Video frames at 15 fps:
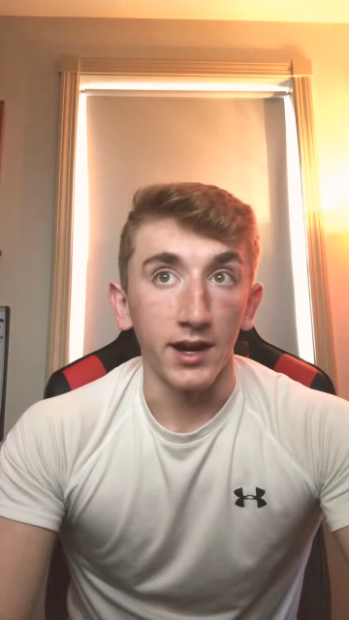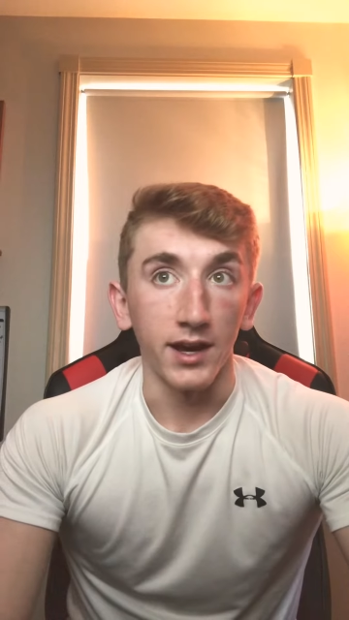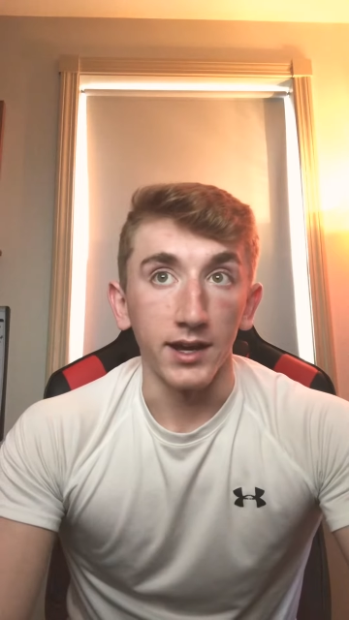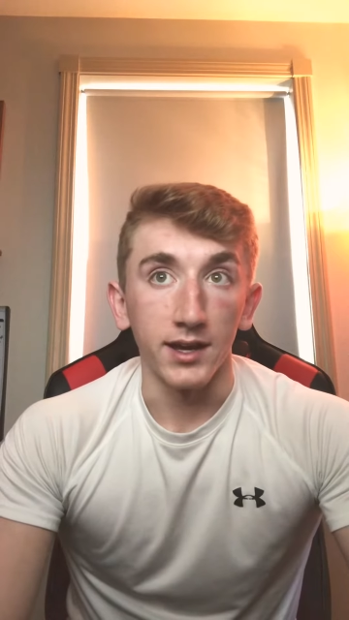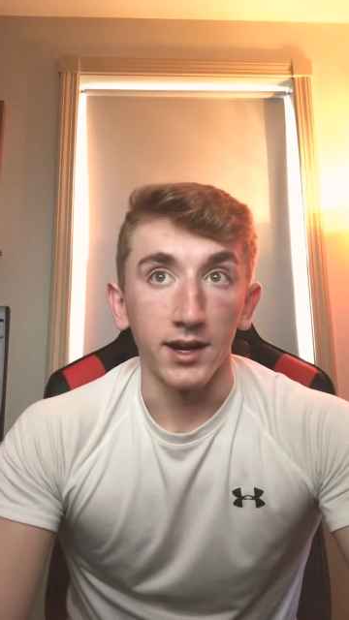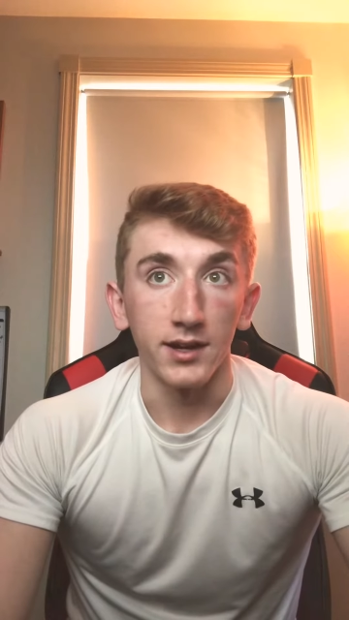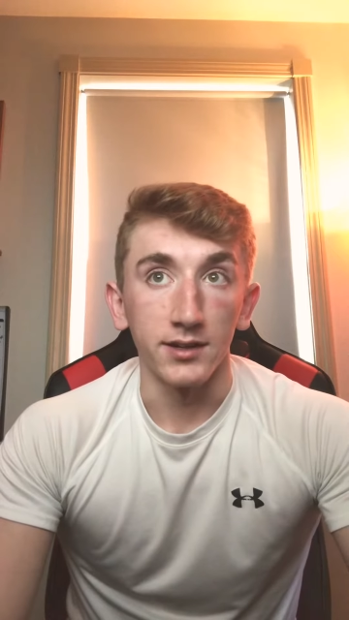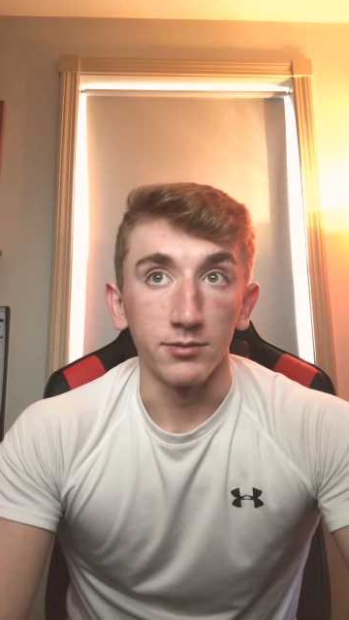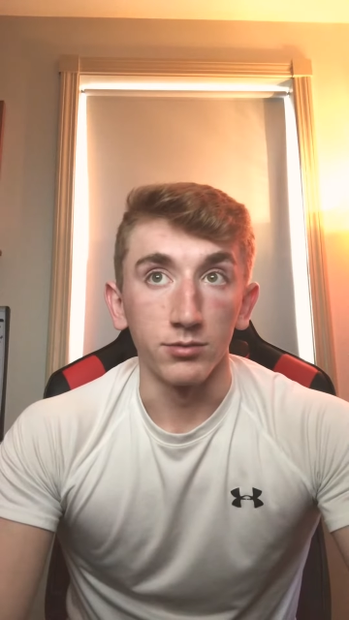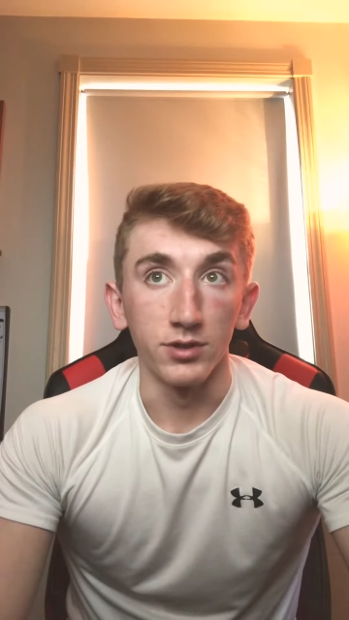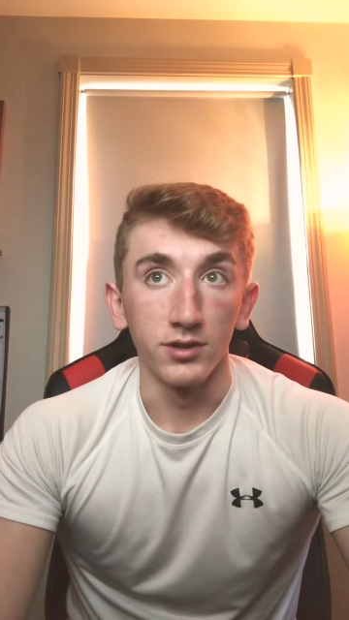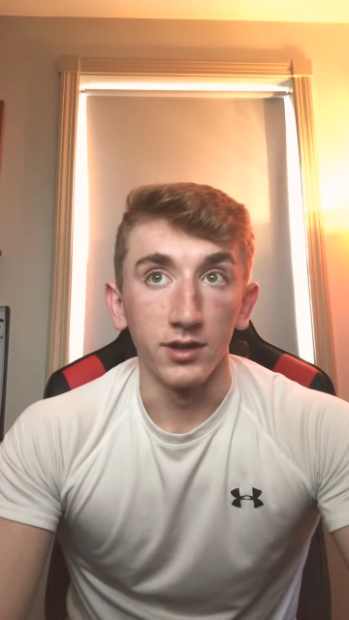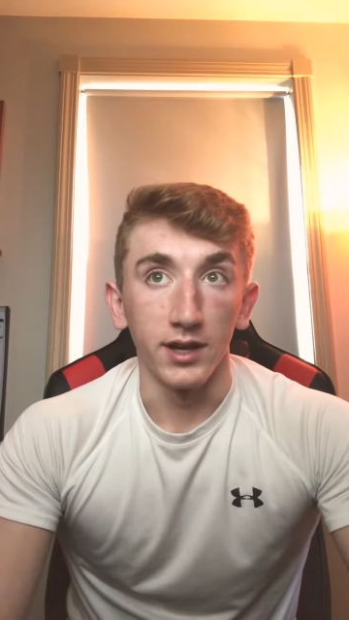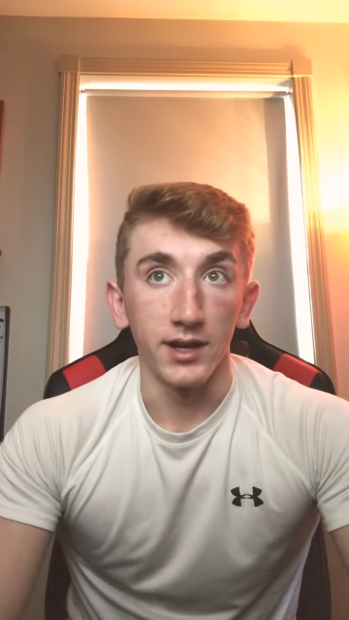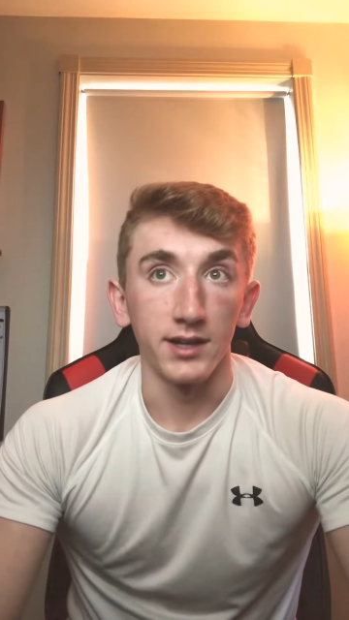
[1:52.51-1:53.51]
I kind of
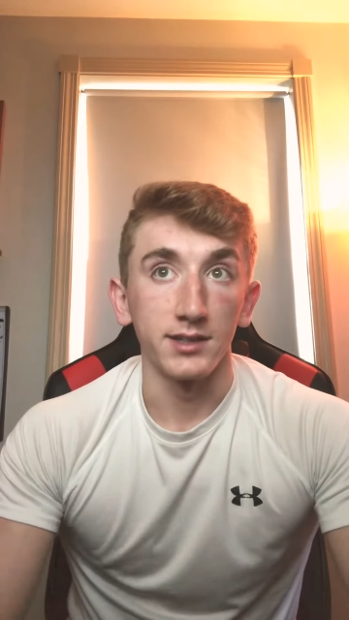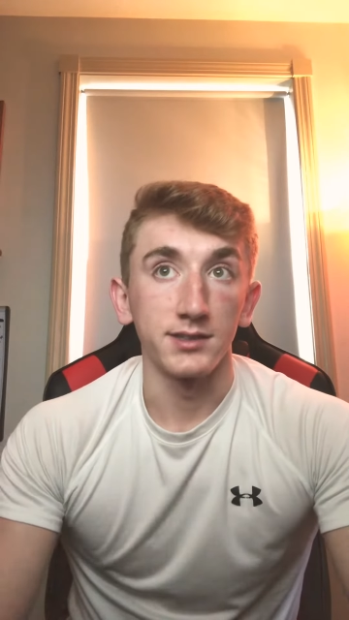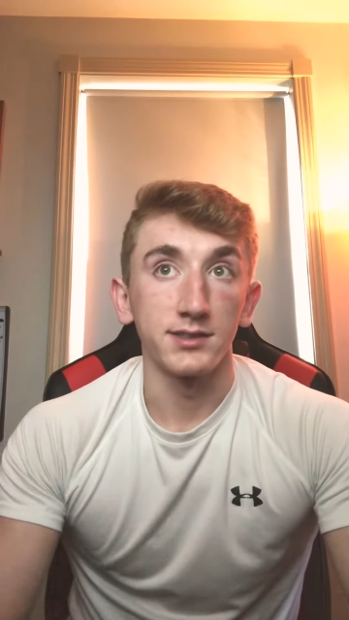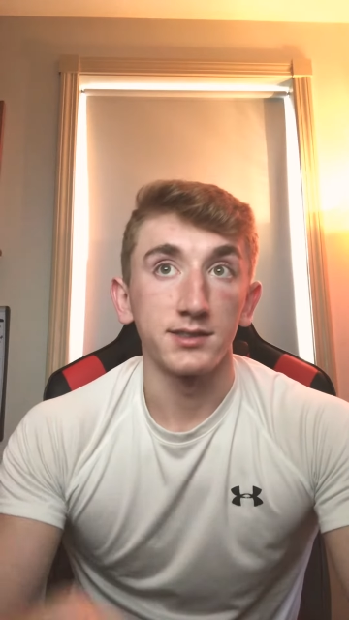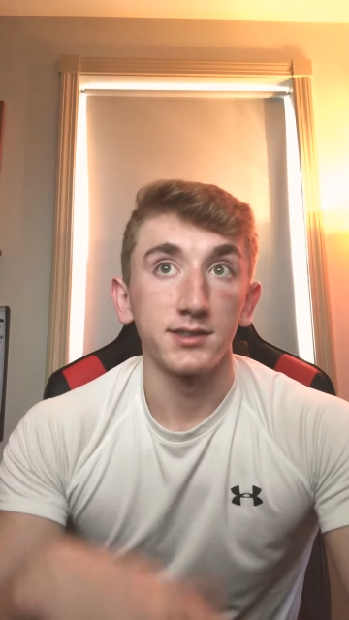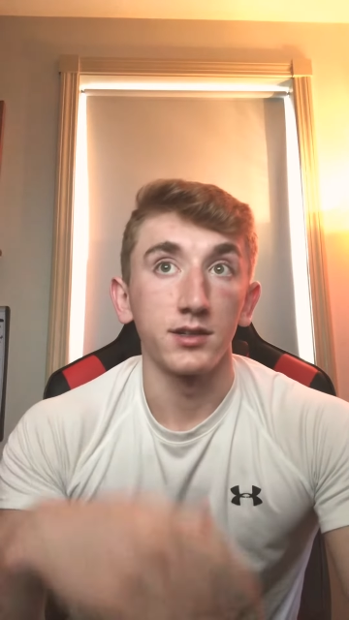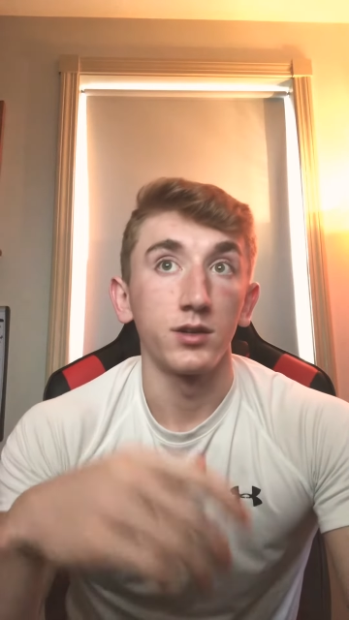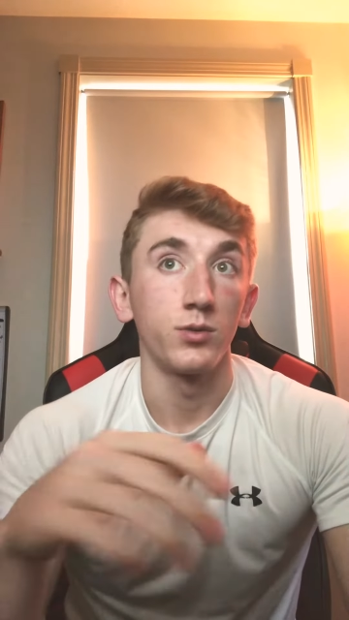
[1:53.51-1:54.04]
realized